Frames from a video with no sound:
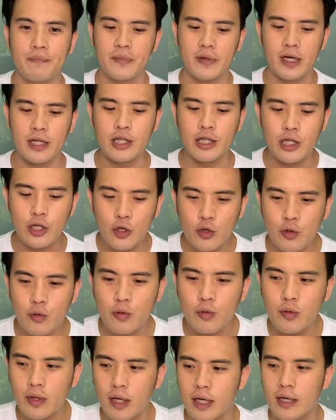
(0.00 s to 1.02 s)
a
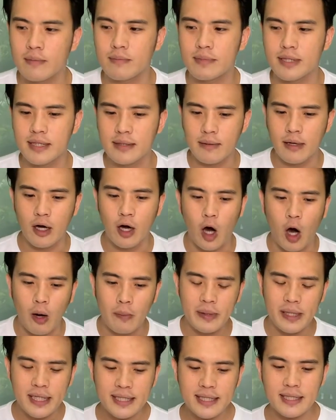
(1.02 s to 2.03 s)
new
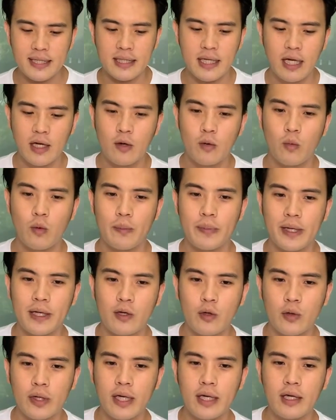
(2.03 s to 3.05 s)
hobbyist, will be
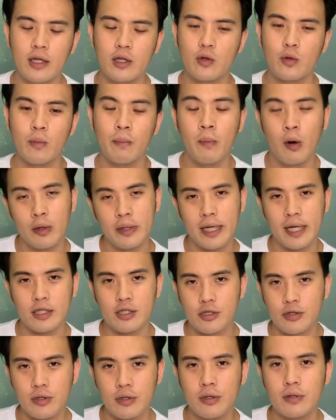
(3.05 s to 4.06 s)
looking into more
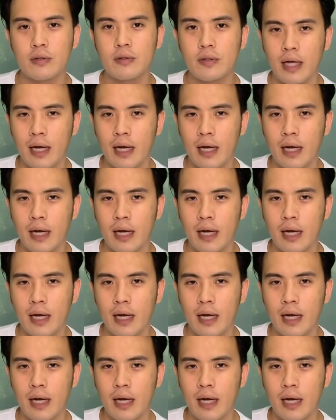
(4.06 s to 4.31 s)
natural.